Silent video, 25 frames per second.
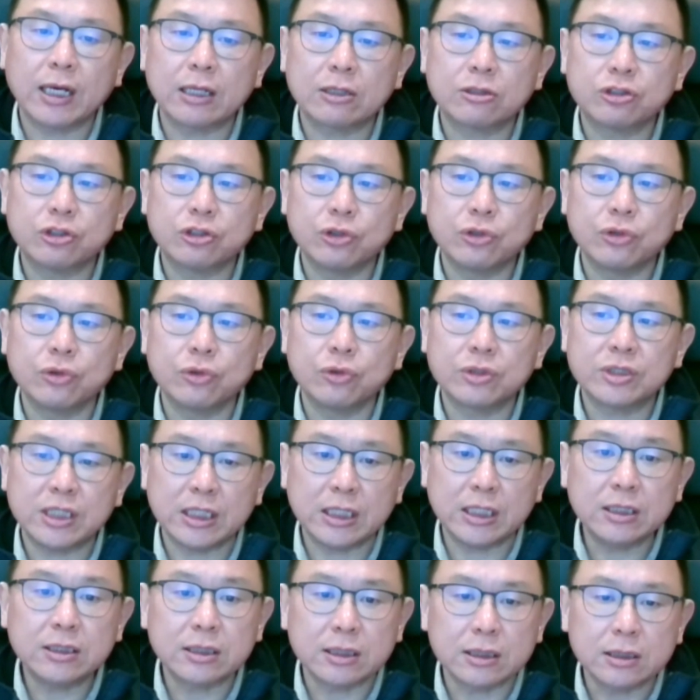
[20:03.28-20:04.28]
it to
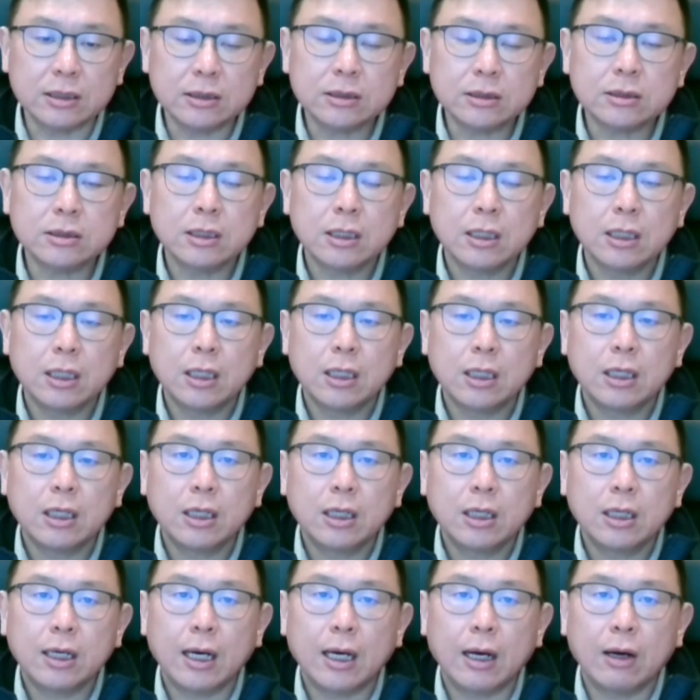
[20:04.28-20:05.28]
CSIS,
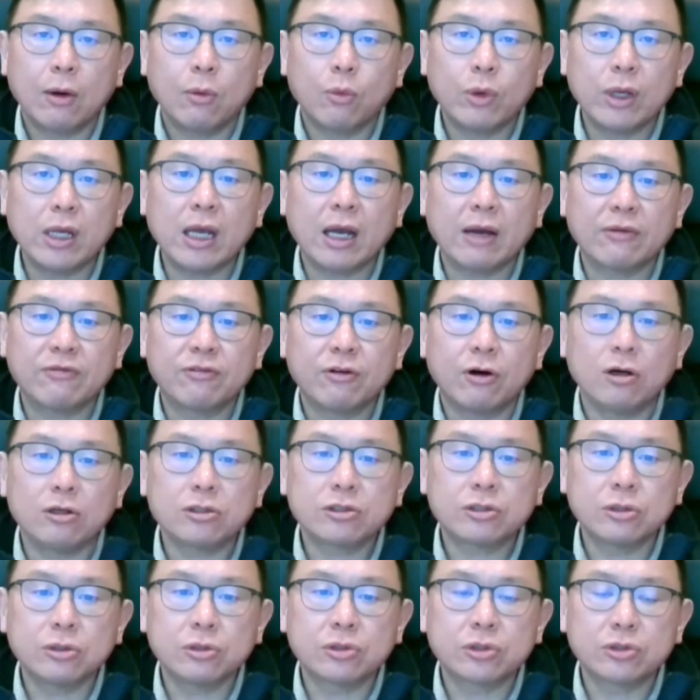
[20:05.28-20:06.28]
we have
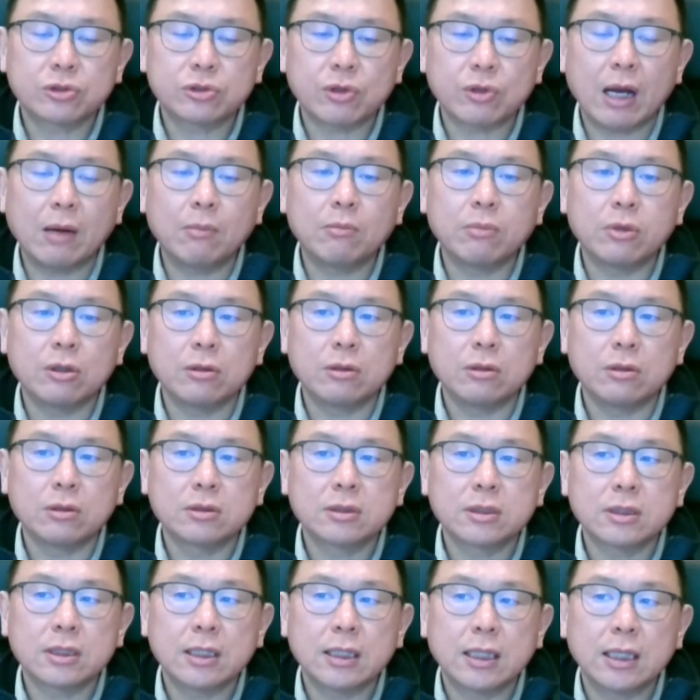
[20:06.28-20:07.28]
also
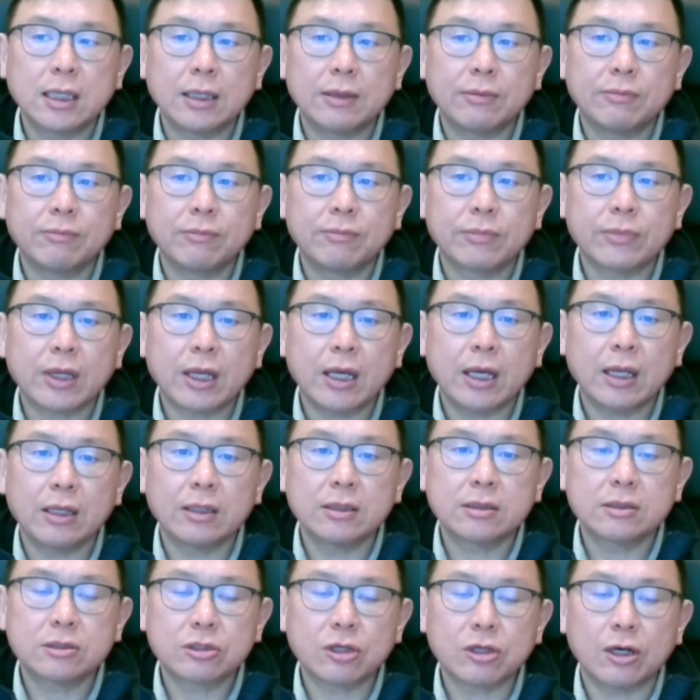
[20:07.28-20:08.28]
scrambled
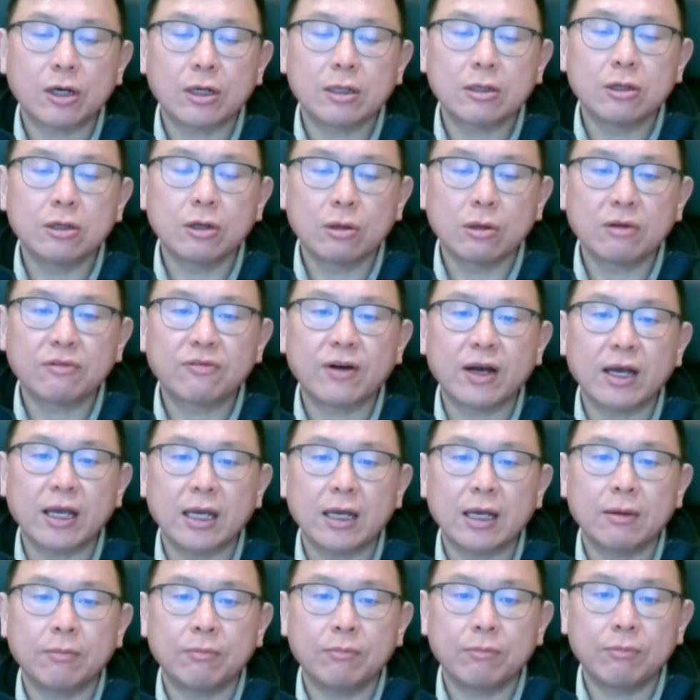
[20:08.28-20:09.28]
and start
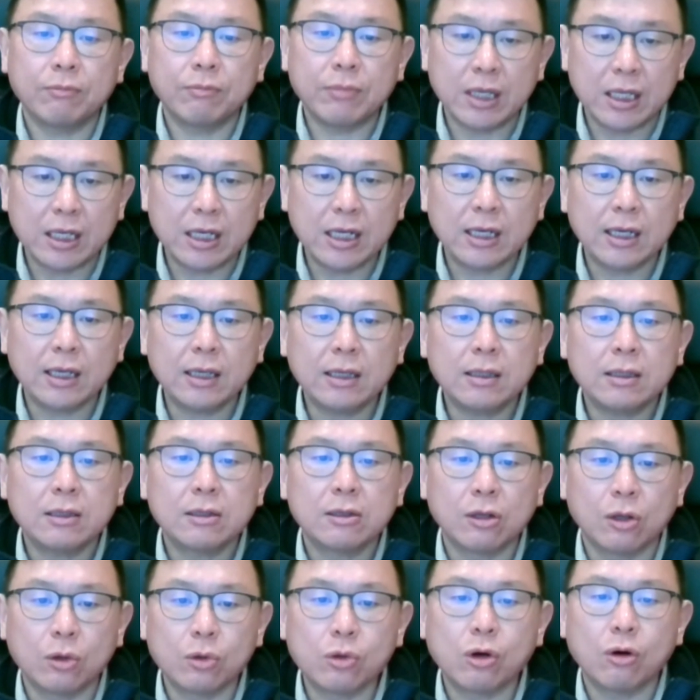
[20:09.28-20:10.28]
notifying media,
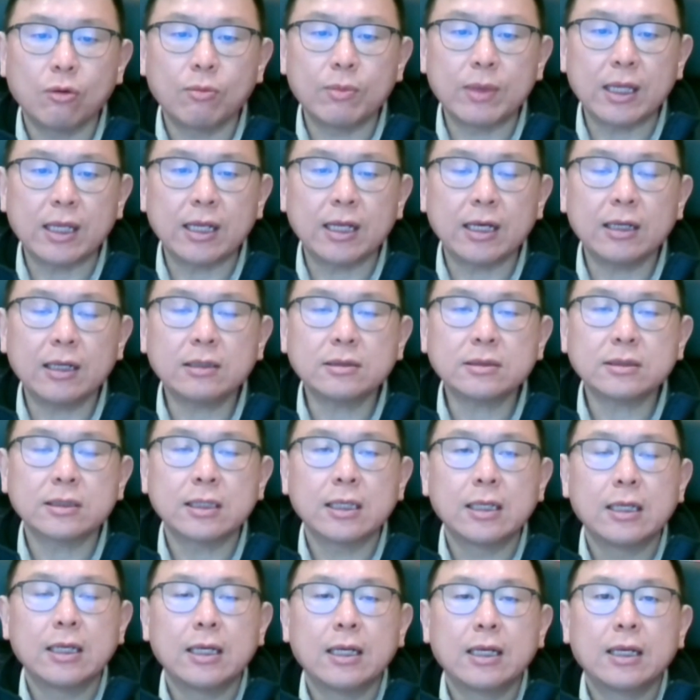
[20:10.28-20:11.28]
local media,
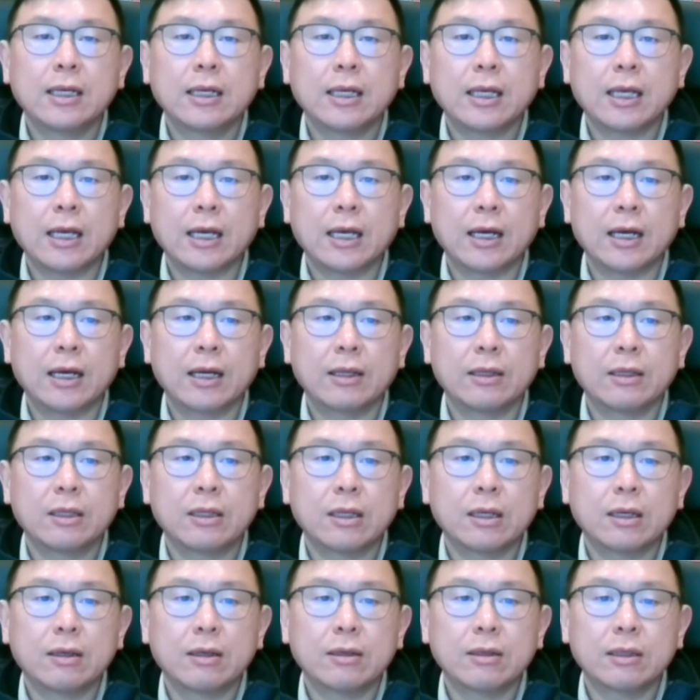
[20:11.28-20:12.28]
and
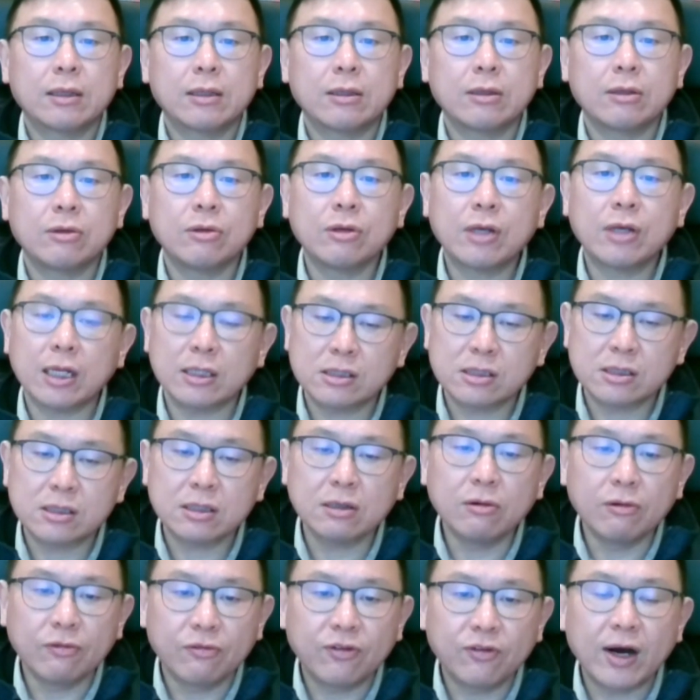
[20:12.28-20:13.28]
you can
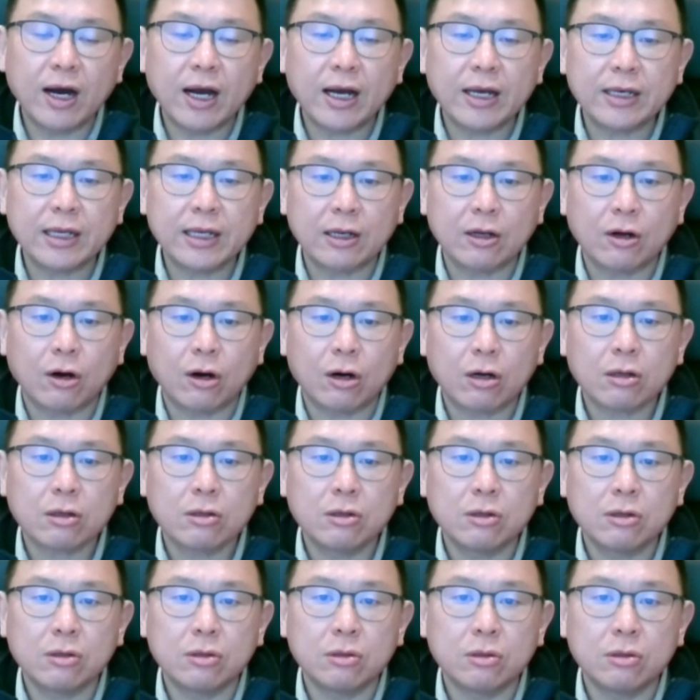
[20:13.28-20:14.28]
still find an
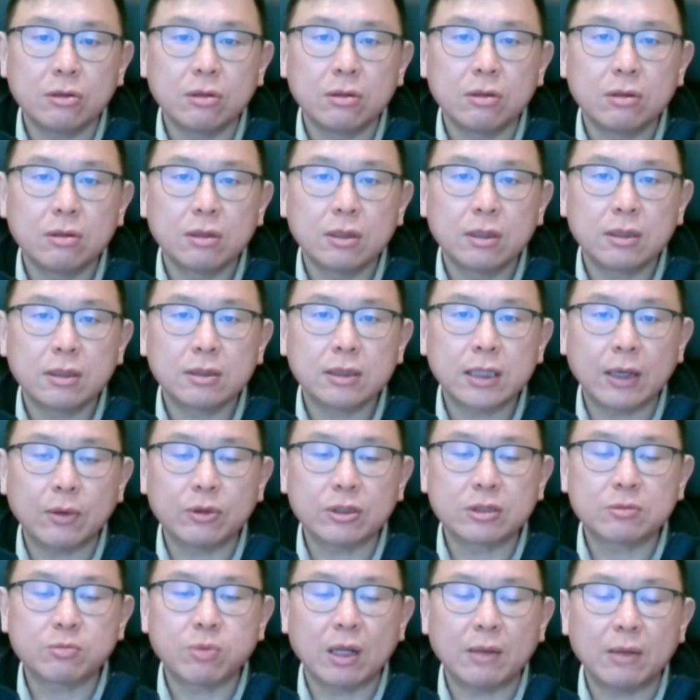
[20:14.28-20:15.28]
article that
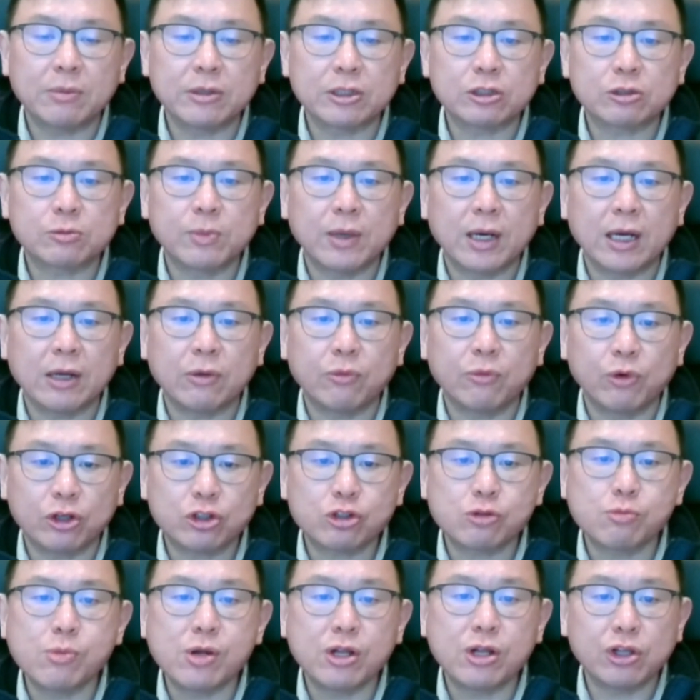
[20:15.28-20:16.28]
was published by
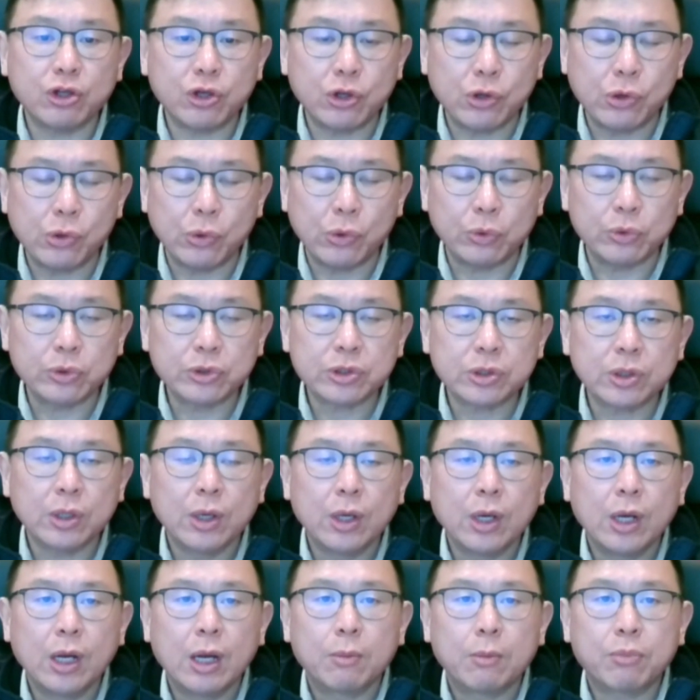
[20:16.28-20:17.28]
Richmond News
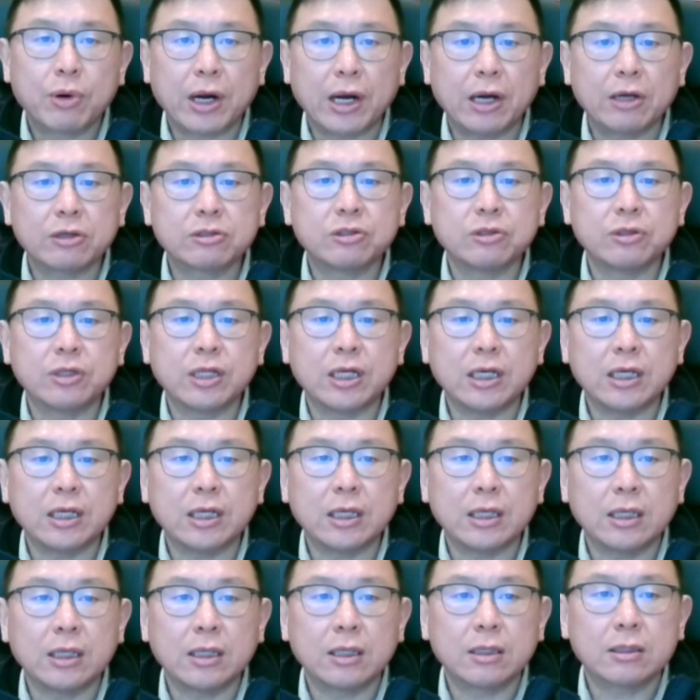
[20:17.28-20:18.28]
prior to
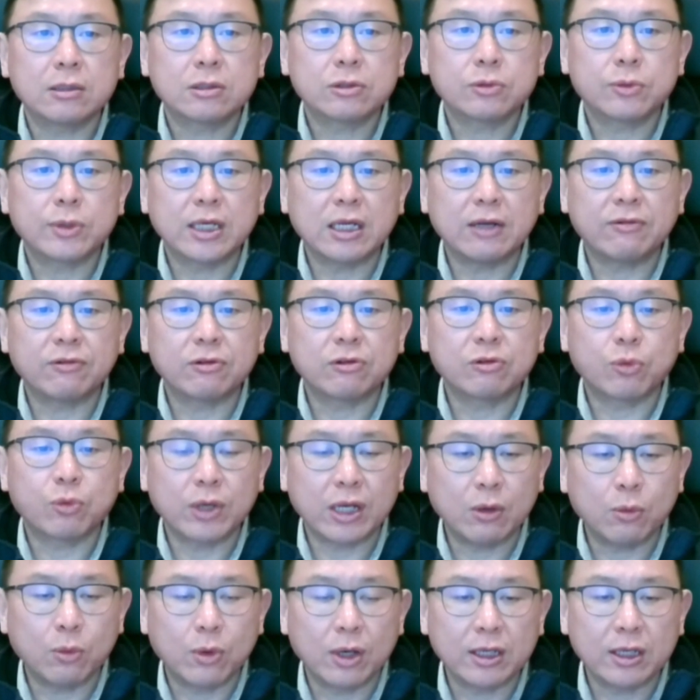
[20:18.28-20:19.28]
the
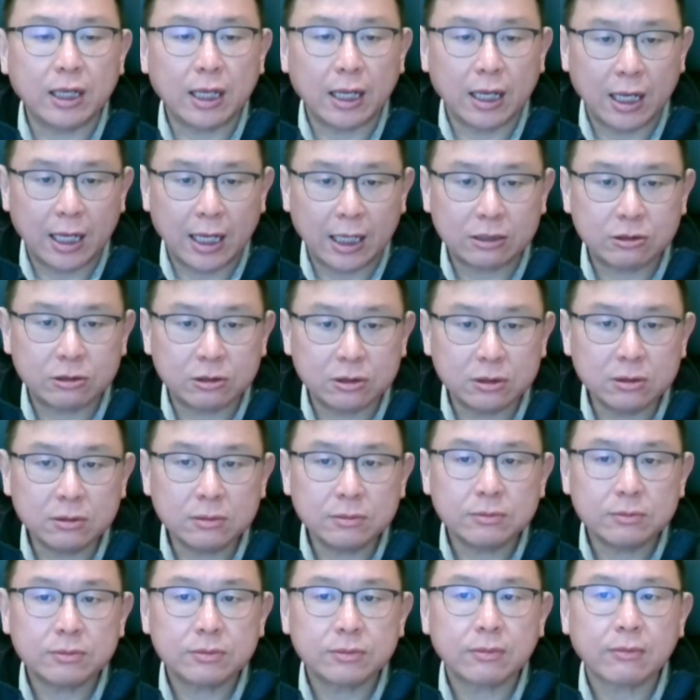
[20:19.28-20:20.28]
2021 election
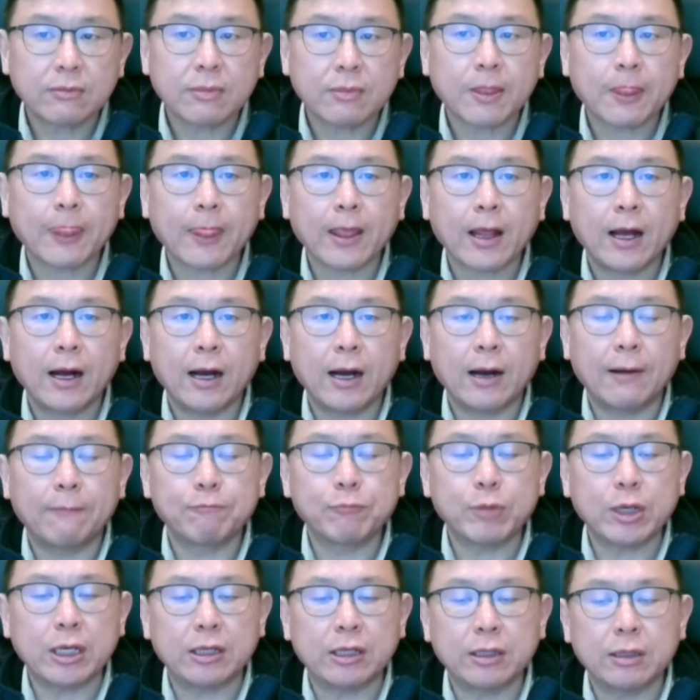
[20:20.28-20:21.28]

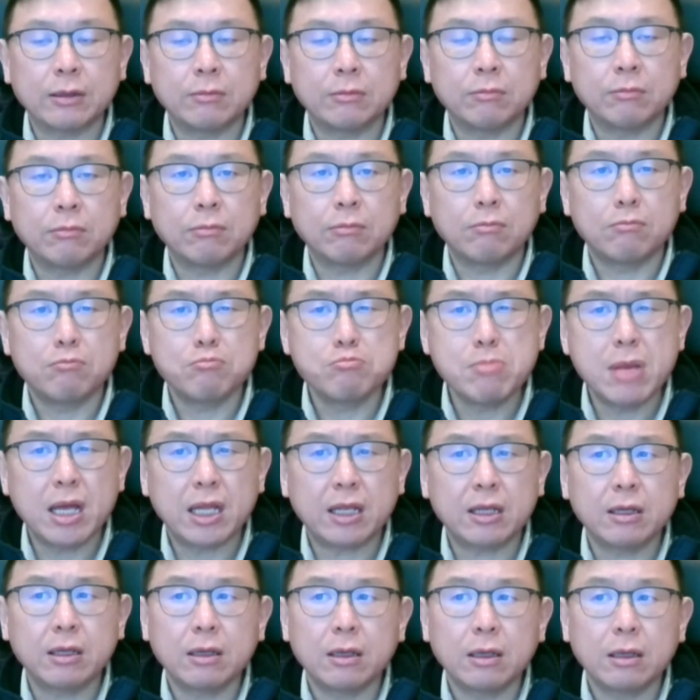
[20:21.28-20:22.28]
in mid,